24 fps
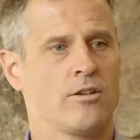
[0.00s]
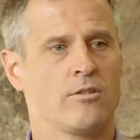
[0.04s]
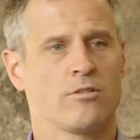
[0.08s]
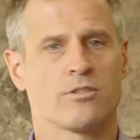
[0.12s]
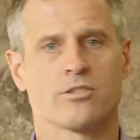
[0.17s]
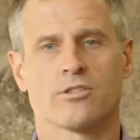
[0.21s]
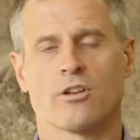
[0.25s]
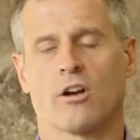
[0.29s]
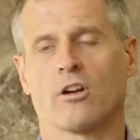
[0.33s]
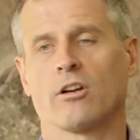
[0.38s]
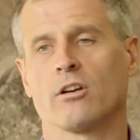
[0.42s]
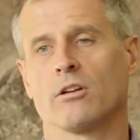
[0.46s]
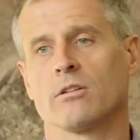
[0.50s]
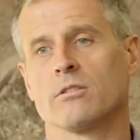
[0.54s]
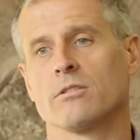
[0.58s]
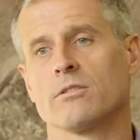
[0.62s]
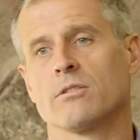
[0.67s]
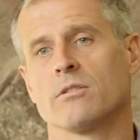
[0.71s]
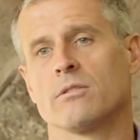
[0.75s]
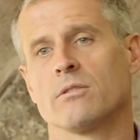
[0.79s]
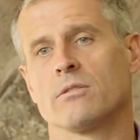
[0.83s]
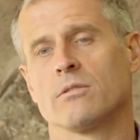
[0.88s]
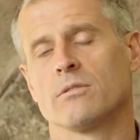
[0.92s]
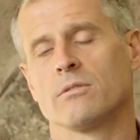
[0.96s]
you start,
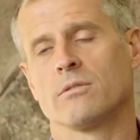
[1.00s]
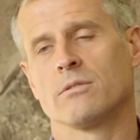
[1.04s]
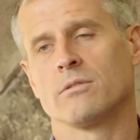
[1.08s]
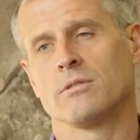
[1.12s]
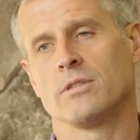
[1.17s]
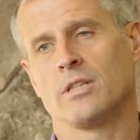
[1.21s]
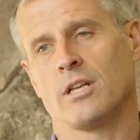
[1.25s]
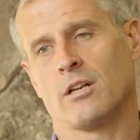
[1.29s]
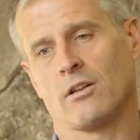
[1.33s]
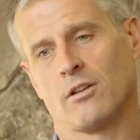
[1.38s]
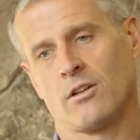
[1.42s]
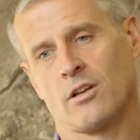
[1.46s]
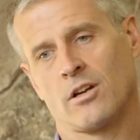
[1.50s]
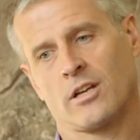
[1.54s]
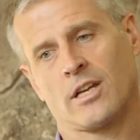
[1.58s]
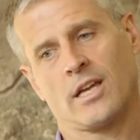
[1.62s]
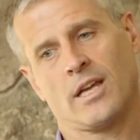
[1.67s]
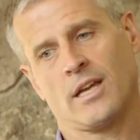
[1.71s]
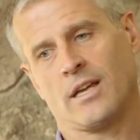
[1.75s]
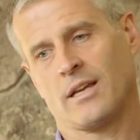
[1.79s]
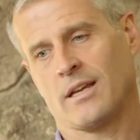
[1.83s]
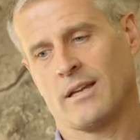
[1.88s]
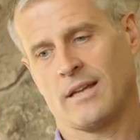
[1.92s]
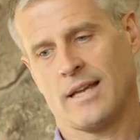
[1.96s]
you
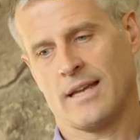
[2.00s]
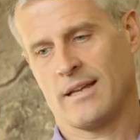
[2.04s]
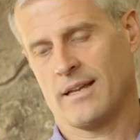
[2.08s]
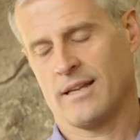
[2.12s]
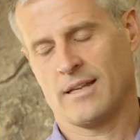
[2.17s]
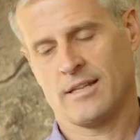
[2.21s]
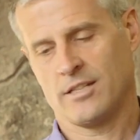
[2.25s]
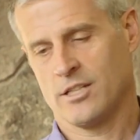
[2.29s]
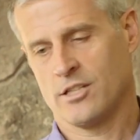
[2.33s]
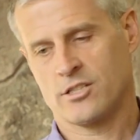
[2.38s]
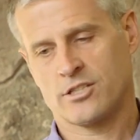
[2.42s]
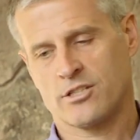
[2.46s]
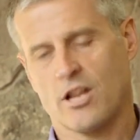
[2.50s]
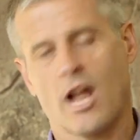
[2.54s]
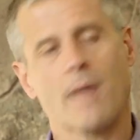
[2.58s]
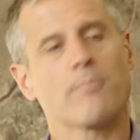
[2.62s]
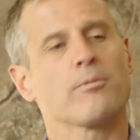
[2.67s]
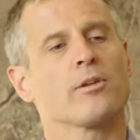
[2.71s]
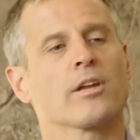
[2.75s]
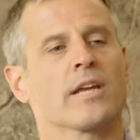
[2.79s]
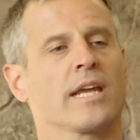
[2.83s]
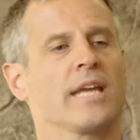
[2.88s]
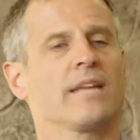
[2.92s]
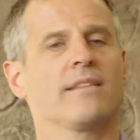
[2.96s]
know, you
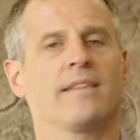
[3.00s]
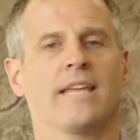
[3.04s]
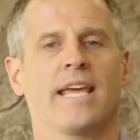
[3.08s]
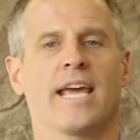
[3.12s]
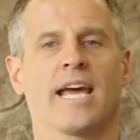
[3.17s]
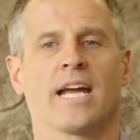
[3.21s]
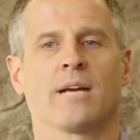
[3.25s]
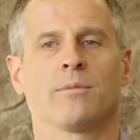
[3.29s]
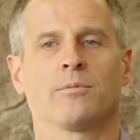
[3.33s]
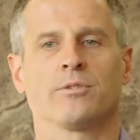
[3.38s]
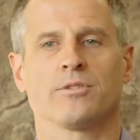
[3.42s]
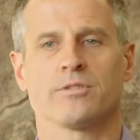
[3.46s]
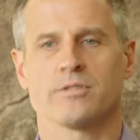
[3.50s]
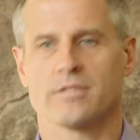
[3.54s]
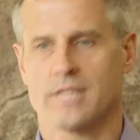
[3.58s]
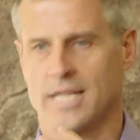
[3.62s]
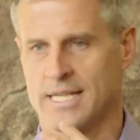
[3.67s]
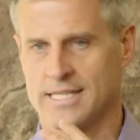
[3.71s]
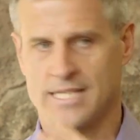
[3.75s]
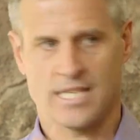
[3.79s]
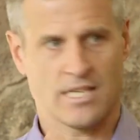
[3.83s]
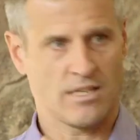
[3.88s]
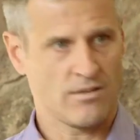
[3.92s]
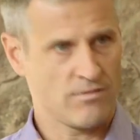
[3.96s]
stop looking at the animals
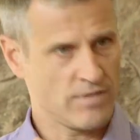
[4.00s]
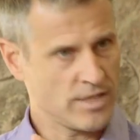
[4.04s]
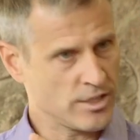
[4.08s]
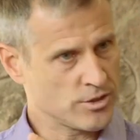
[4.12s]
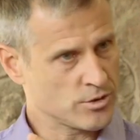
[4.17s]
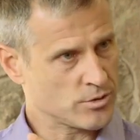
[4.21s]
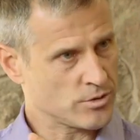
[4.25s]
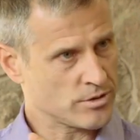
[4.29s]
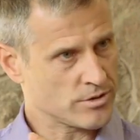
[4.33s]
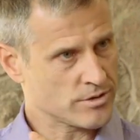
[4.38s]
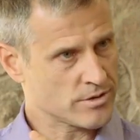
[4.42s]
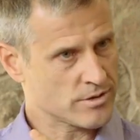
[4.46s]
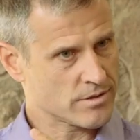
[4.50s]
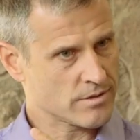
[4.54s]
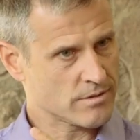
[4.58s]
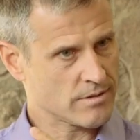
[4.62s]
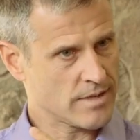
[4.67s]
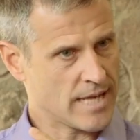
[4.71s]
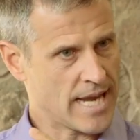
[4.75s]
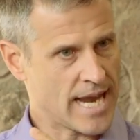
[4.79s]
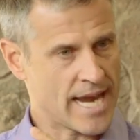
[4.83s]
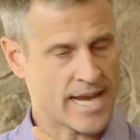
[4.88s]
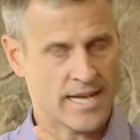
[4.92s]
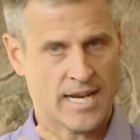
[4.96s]
as individuals.
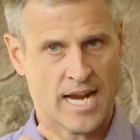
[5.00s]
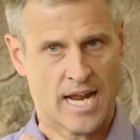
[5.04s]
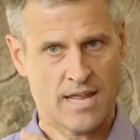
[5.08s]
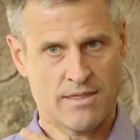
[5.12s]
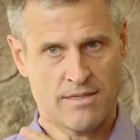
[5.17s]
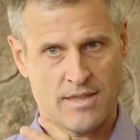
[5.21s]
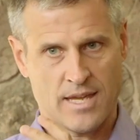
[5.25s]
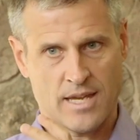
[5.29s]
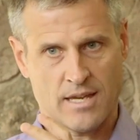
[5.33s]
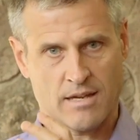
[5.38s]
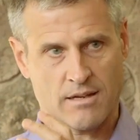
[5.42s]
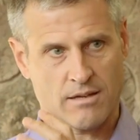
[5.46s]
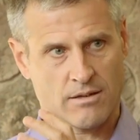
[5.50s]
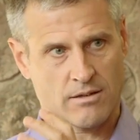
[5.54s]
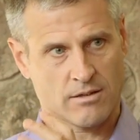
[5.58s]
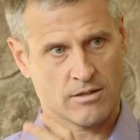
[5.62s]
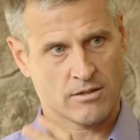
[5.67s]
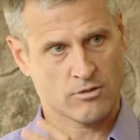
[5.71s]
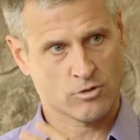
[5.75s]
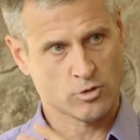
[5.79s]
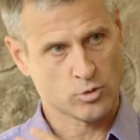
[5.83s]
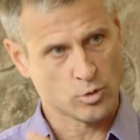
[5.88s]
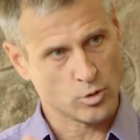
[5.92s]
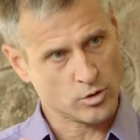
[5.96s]
And I think
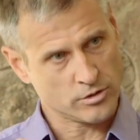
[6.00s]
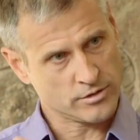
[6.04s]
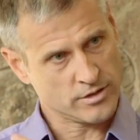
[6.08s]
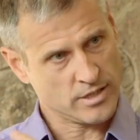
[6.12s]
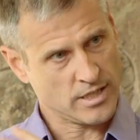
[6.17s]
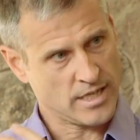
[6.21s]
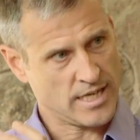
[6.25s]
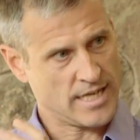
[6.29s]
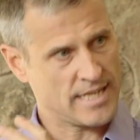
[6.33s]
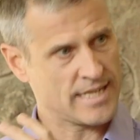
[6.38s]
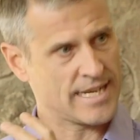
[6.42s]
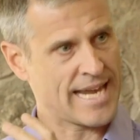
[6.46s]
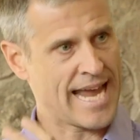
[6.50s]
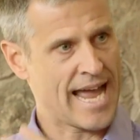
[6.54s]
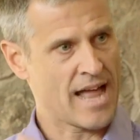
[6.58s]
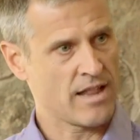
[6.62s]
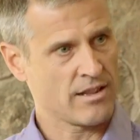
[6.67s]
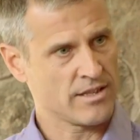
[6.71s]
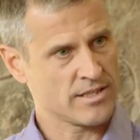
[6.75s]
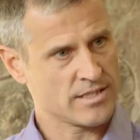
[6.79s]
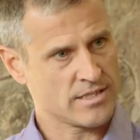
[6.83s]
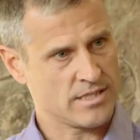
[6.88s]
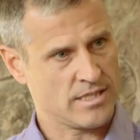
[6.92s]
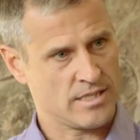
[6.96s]
cruelty and
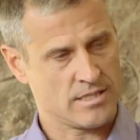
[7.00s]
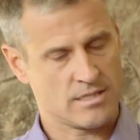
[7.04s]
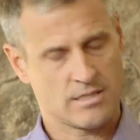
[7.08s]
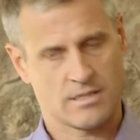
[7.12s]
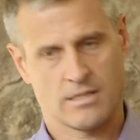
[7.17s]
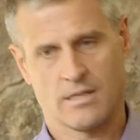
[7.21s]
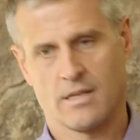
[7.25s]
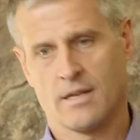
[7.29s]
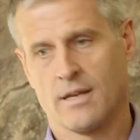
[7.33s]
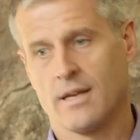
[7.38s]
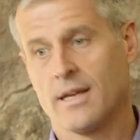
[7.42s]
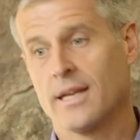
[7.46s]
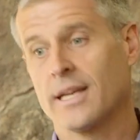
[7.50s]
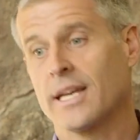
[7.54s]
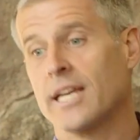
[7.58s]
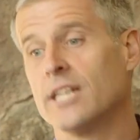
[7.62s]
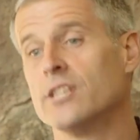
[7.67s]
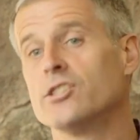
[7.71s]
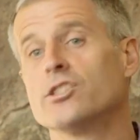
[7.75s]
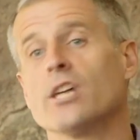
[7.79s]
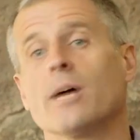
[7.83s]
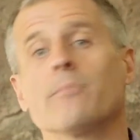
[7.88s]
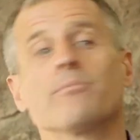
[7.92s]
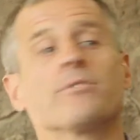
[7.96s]
callousness
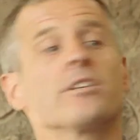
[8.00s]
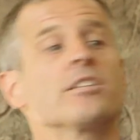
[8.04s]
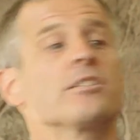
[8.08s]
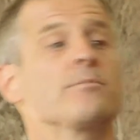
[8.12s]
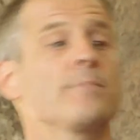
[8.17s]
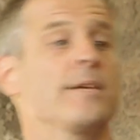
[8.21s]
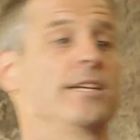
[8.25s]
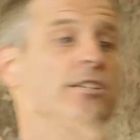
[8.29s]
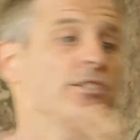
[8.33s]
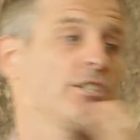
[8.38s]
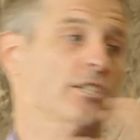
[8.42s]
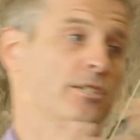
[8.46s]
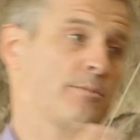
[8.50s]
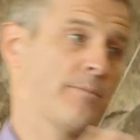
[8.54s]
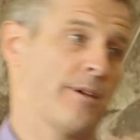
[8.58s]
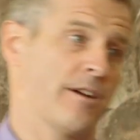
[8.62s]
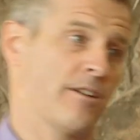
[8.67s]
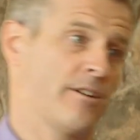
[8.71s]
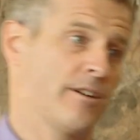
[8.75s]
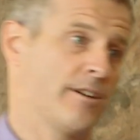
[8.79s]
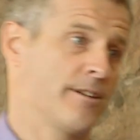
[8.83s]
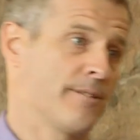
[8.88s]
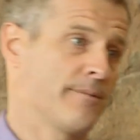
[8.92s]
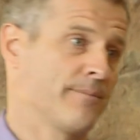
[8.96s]
can jump the species
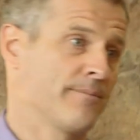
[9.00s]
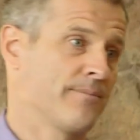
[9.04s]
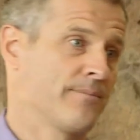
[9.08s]
barrier.